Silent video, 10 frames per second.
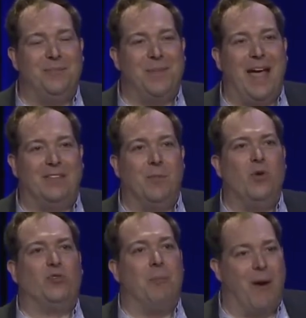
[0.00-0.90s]
has the
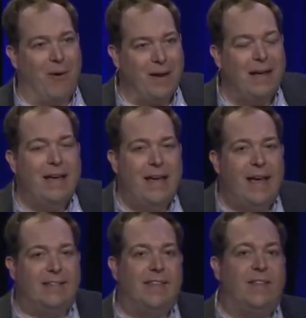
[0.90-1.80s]
most merit
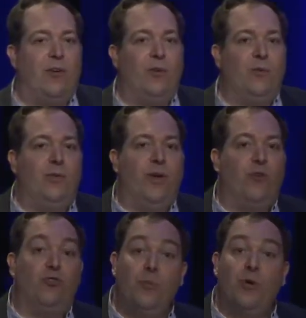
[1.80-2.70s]
is that there, there are
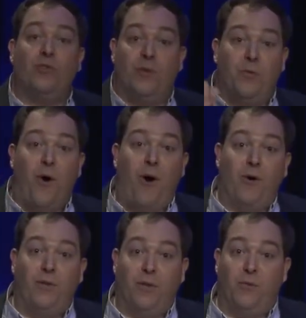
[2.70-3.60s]
Jupiters that, far,
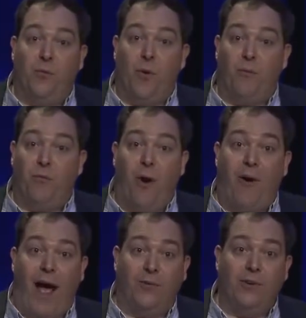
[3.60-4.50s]
that form far
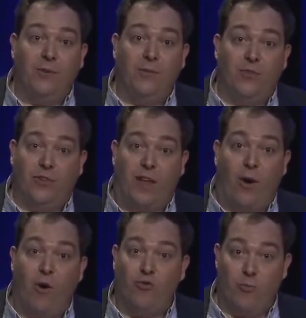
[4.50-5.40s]
out, just like
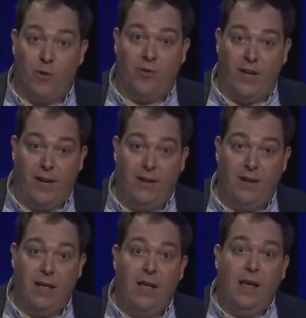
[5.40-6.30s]
our Jupiter did,
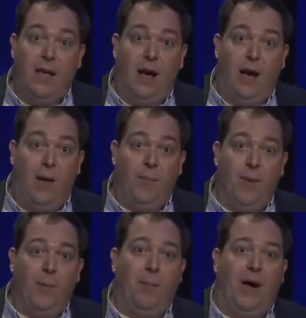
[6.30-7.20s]

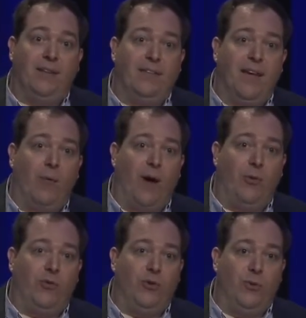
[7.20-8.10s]
um, but they were
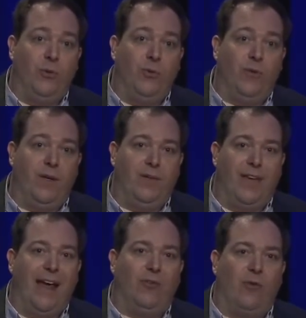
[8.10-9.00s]
able to,
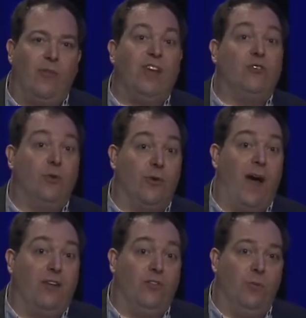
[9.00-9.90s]
they had gravitational
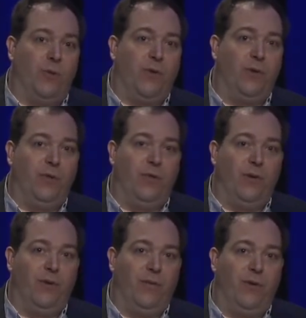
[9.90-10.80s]
interaction with their,
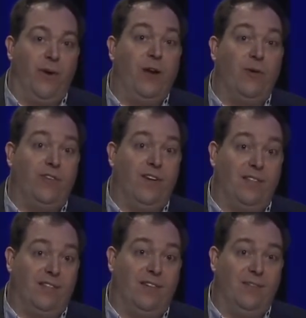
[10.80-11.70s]
their, their inner
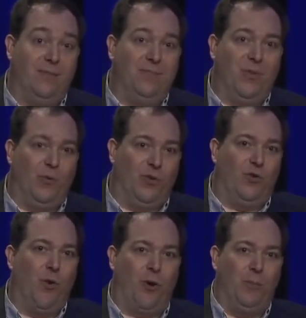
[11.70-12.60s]
disk. There was a
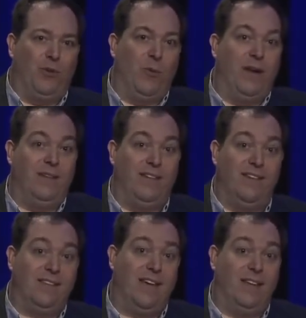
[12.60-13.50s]
torque between the
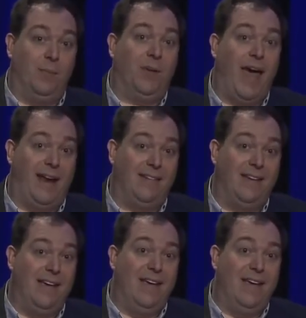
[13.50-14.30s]
disk and the planet